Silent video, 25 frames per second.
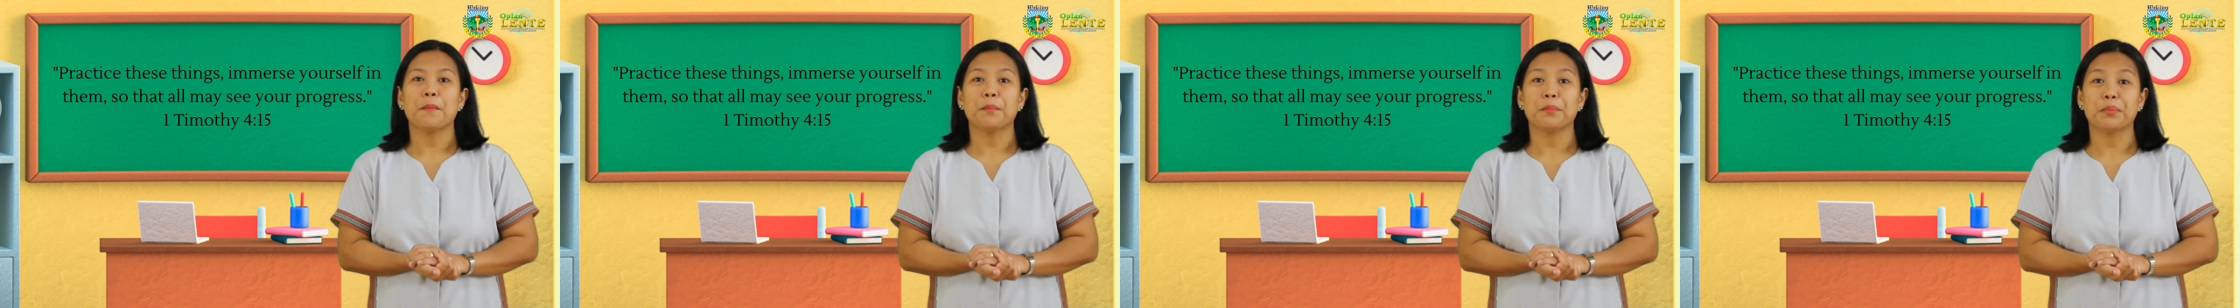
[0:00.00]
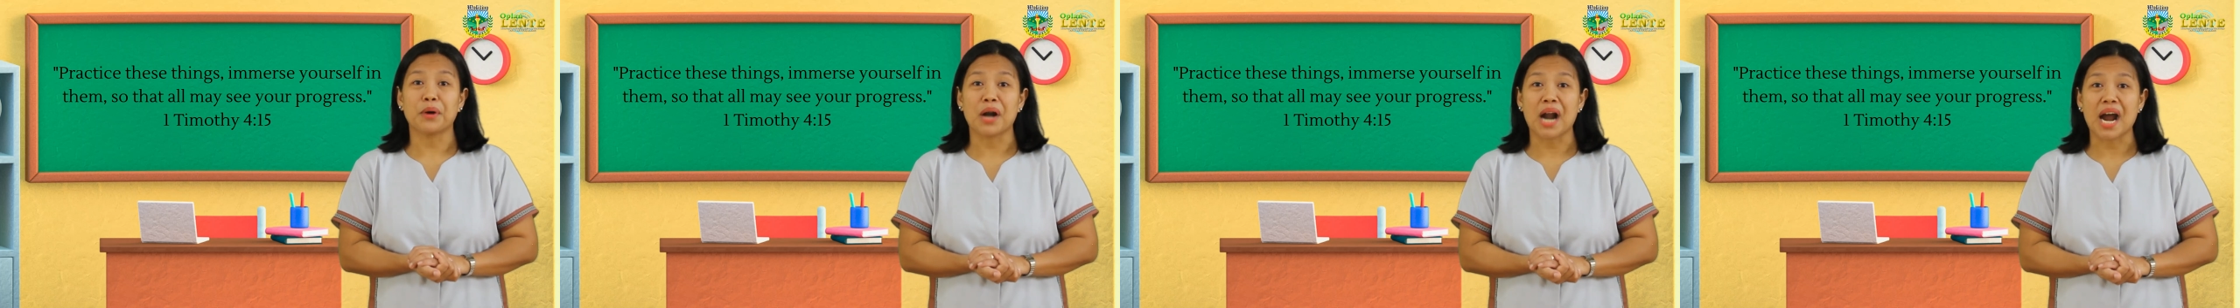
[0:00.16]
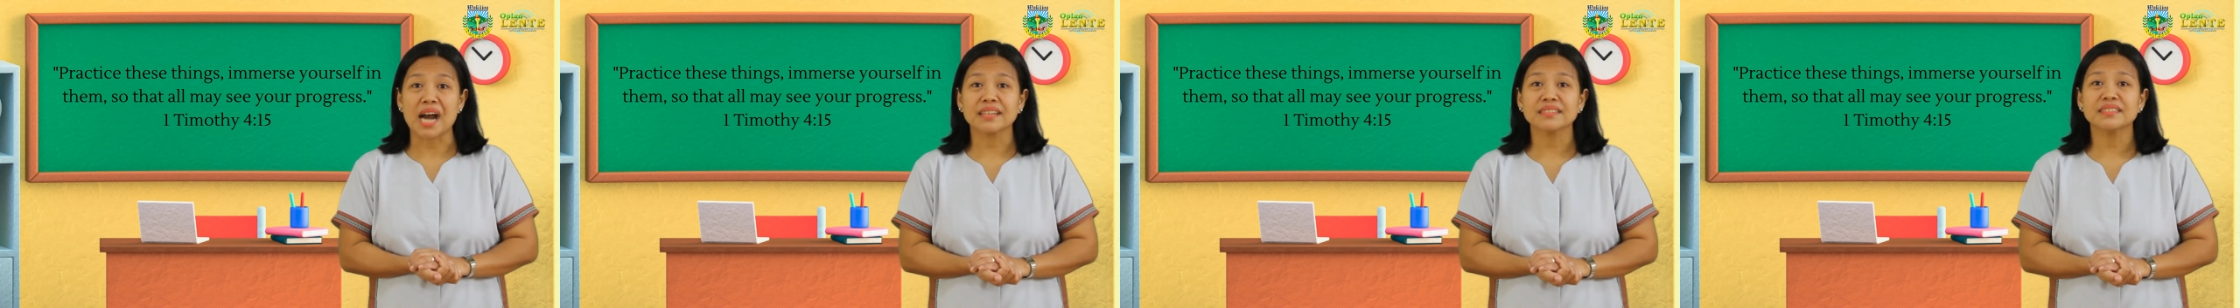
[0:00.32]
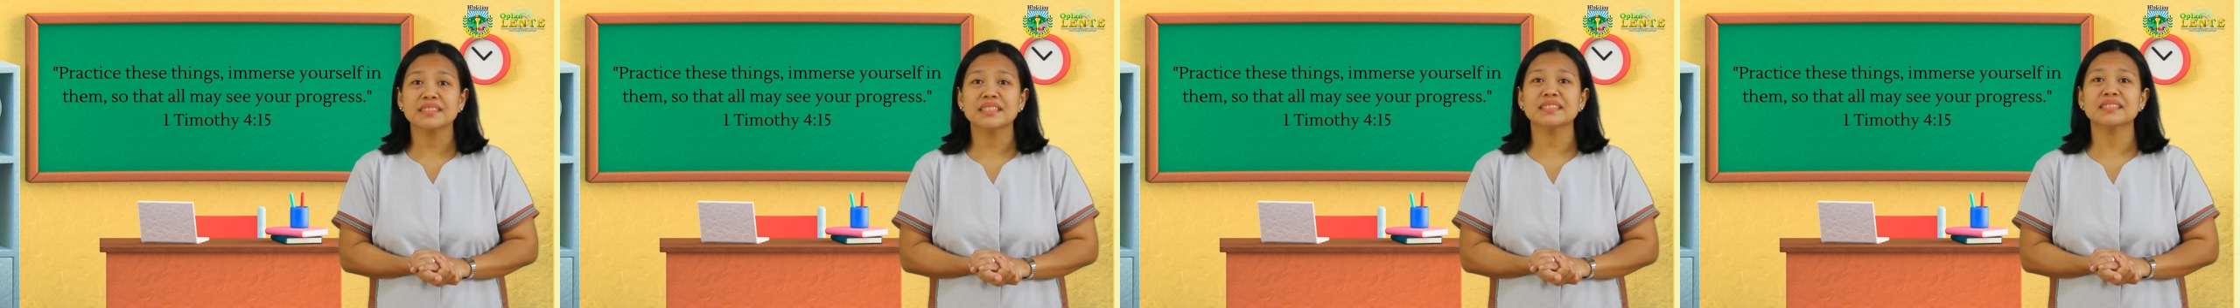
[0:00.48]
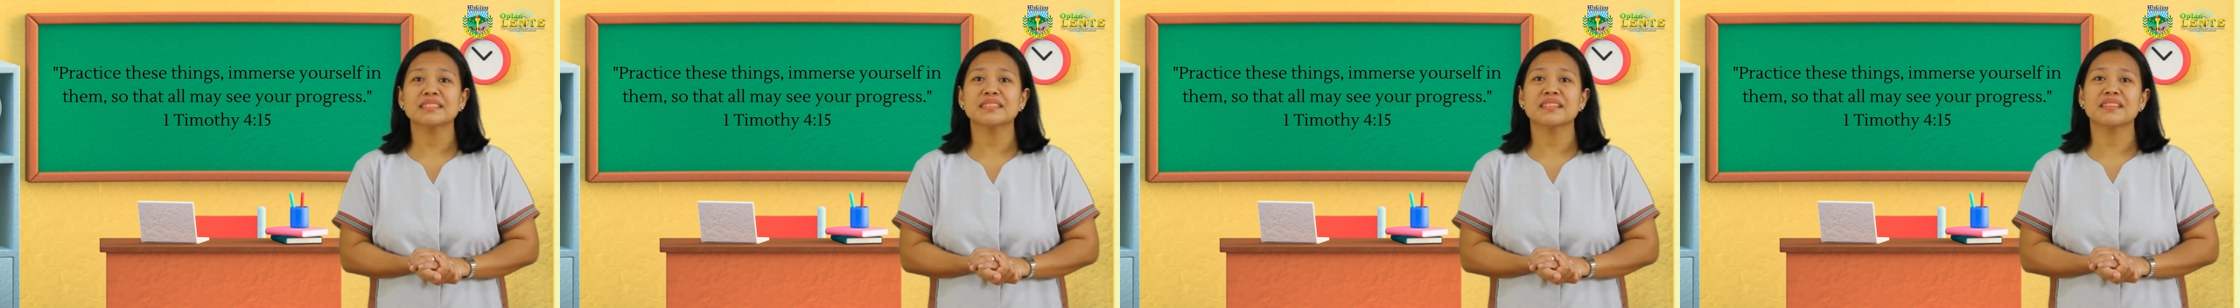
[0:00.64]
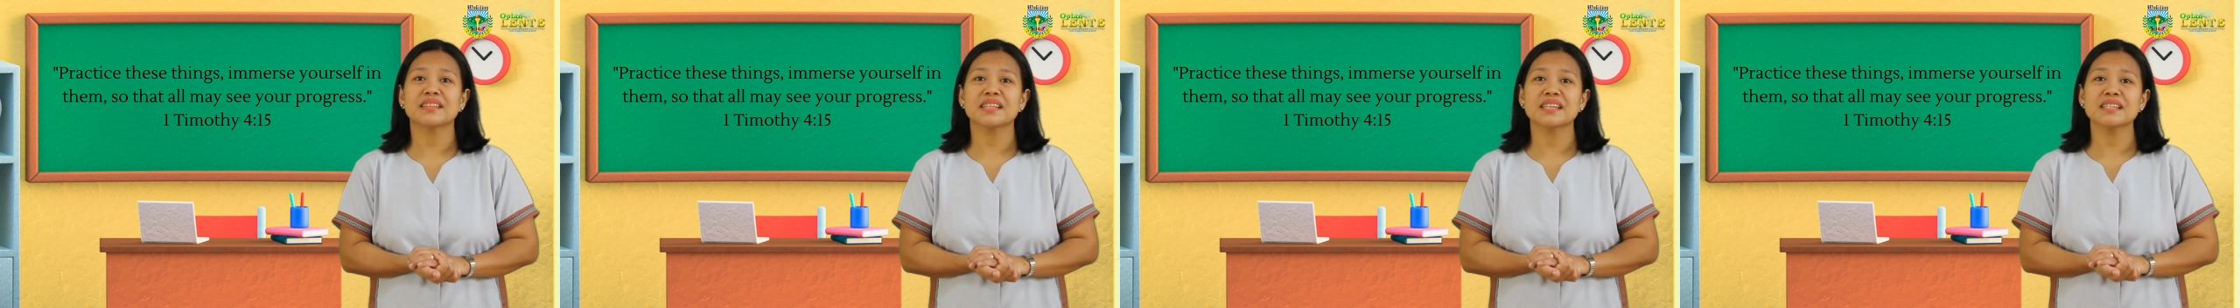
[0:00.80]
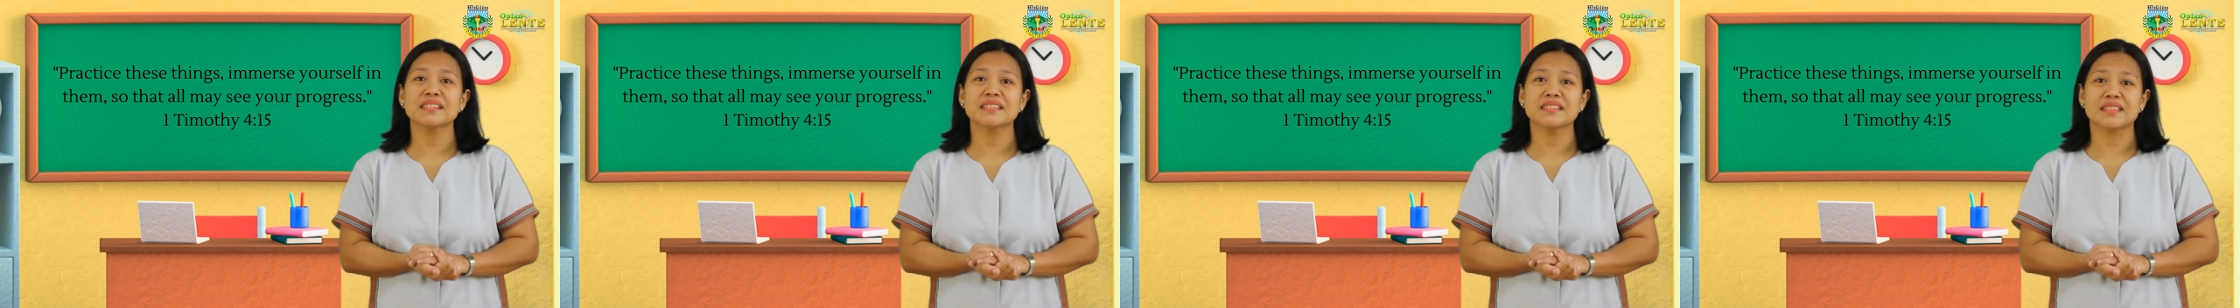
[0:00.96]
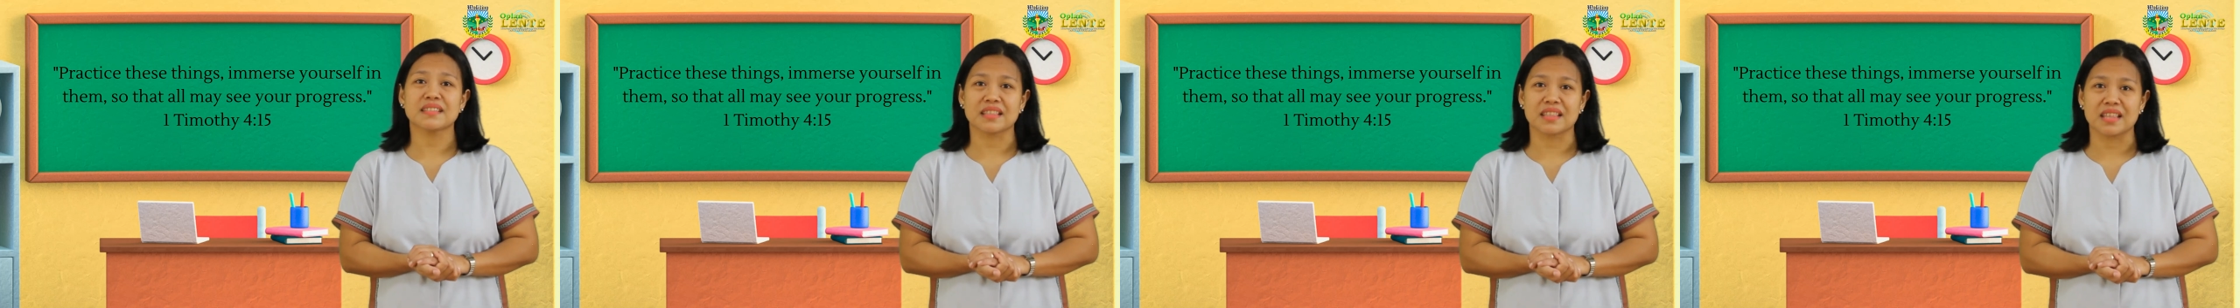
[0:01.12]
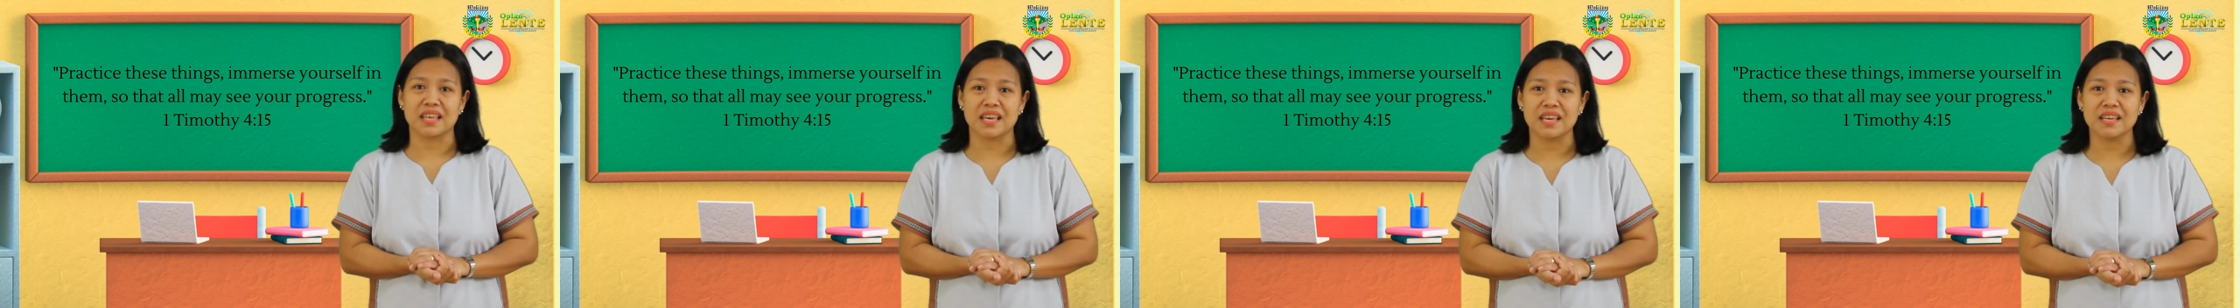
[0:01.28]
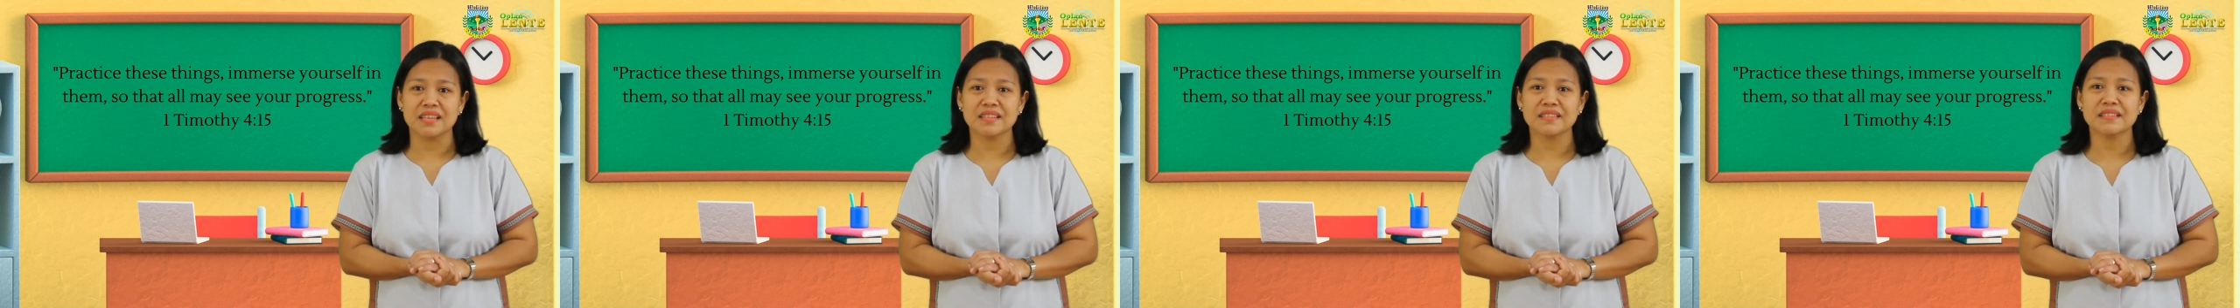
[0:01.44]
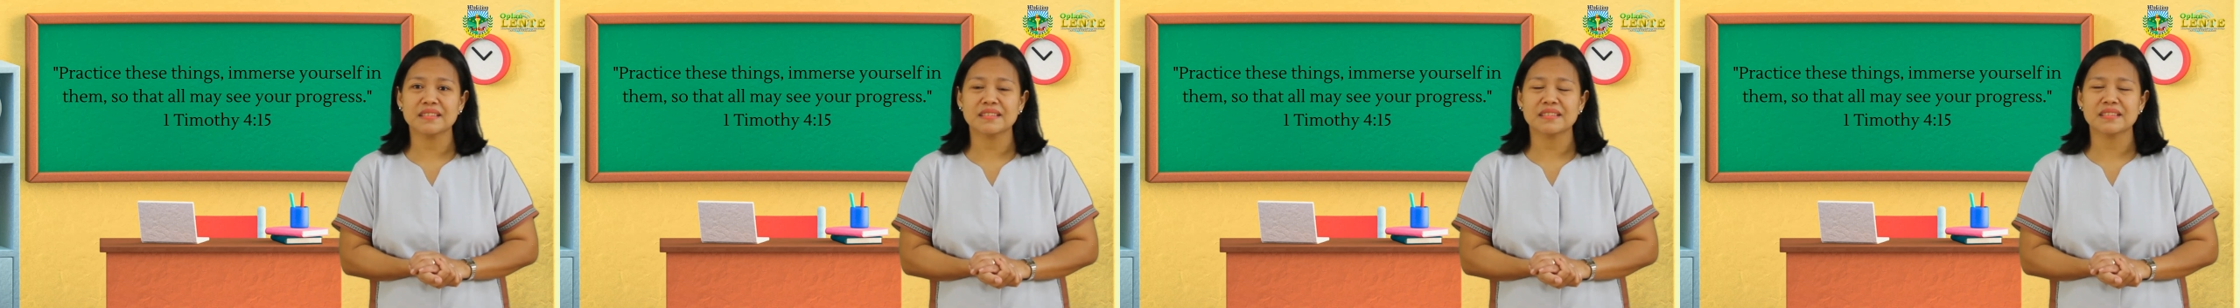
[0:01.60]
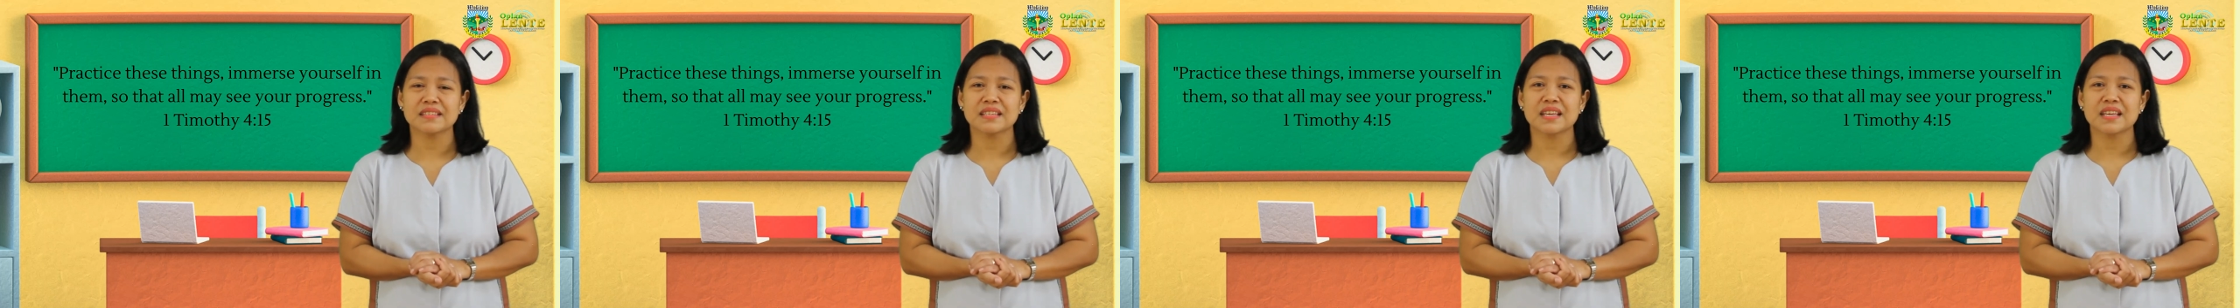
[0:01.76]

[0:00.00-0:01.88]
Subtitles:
Practice these things,